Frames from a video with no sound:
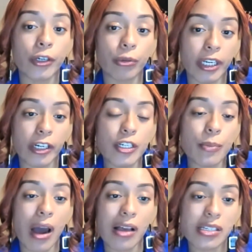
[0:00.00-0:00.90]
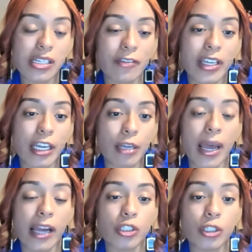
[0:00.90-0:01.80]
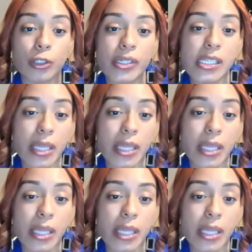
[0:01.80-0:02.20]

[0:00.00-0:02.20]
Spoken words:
career to positively impact children's